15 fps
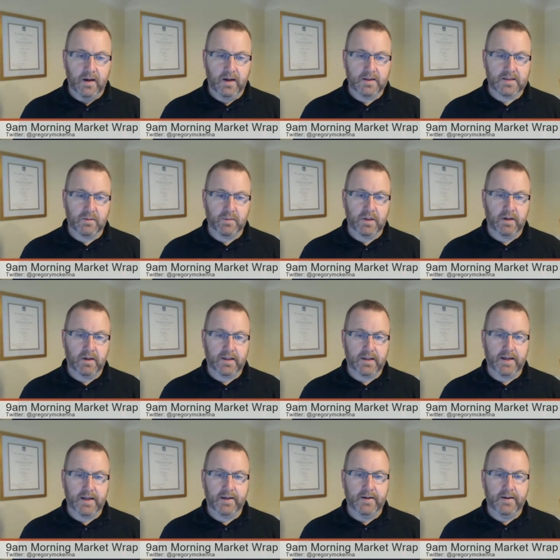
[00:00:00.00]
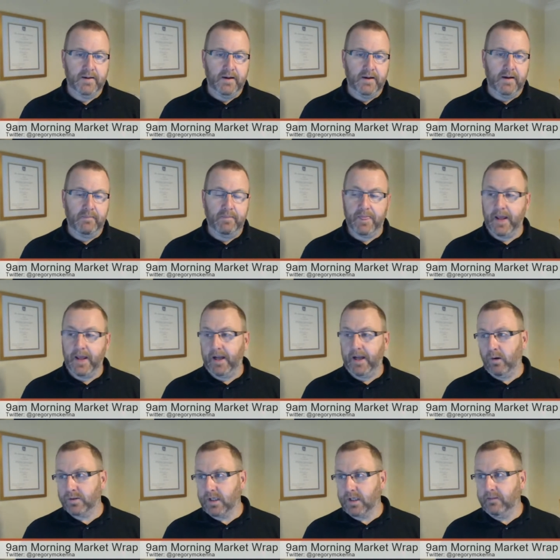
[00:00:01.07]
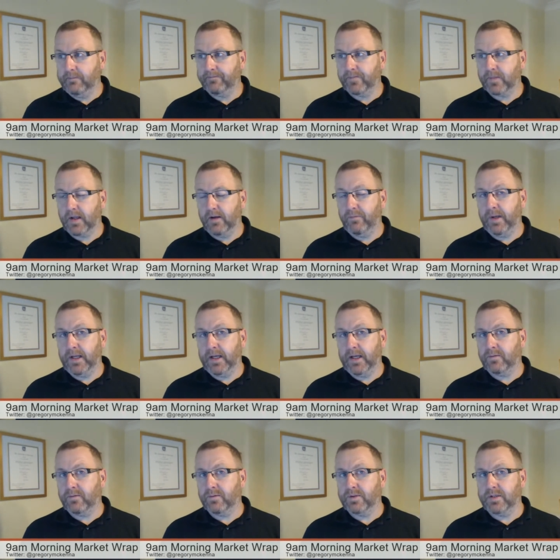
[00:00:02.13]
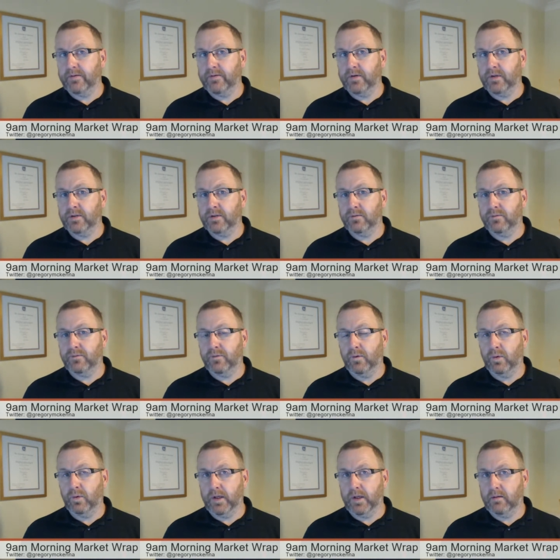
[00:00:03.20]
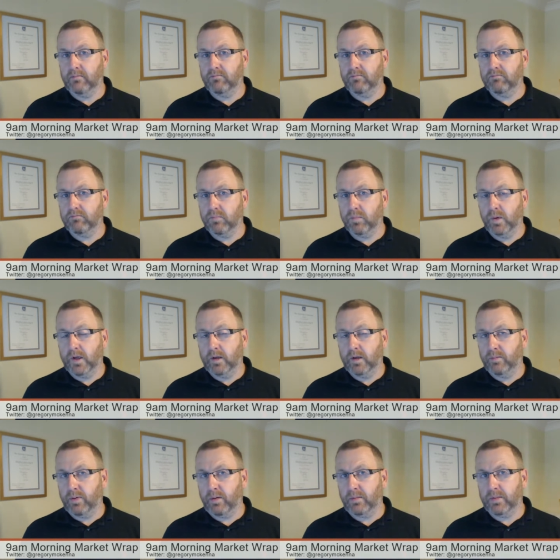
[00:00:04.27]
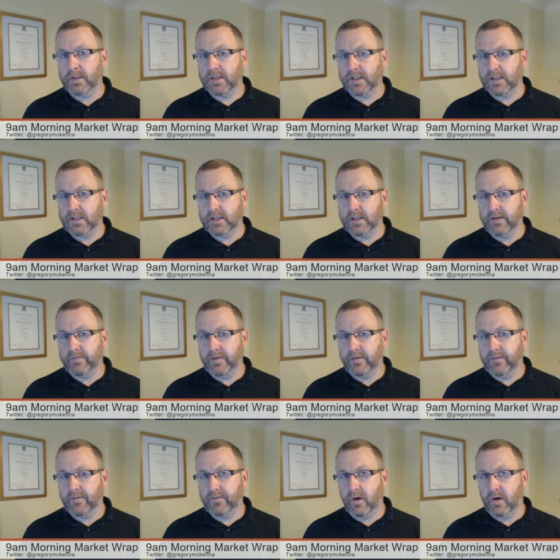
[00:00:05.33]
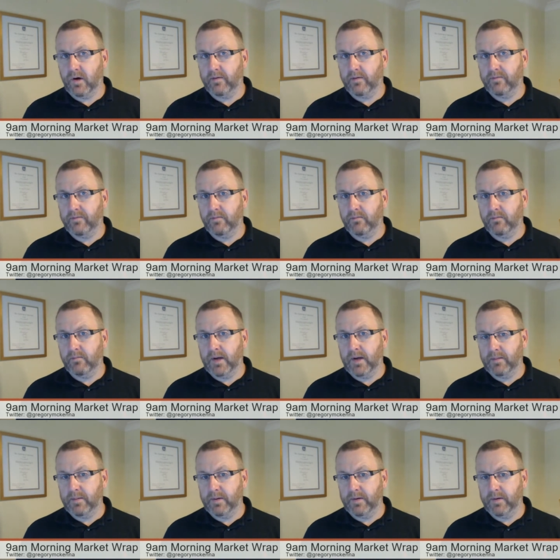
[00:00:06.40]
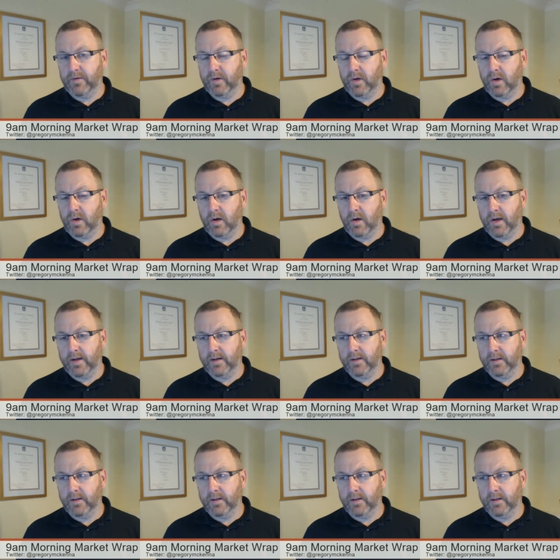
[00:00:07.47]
somewhere like that. And Aussie, if we can get through 72.40, we could probably see 75, maybe even higher.